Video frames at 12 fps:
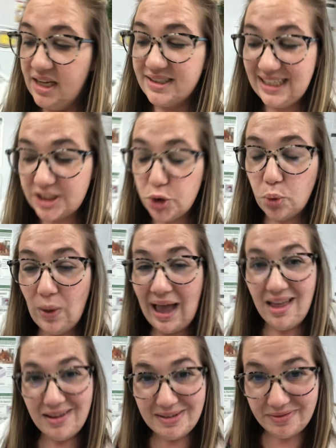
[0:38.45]
Day
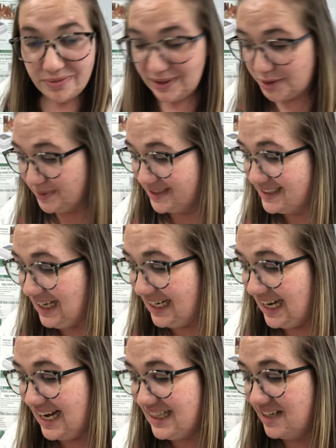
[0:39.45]
12, which was
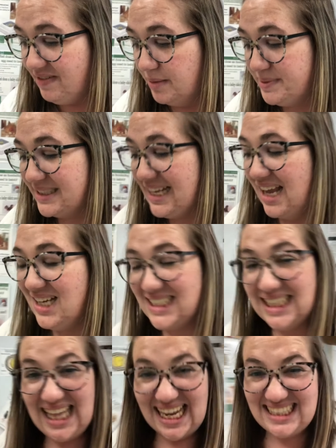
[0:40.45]
Sunday, they develop scales
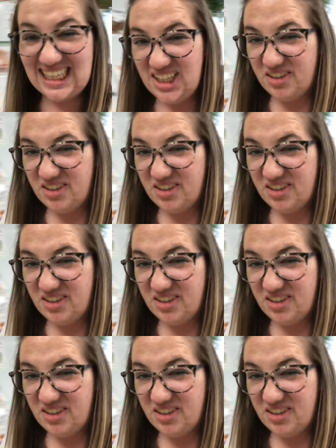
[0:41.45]
and legs on their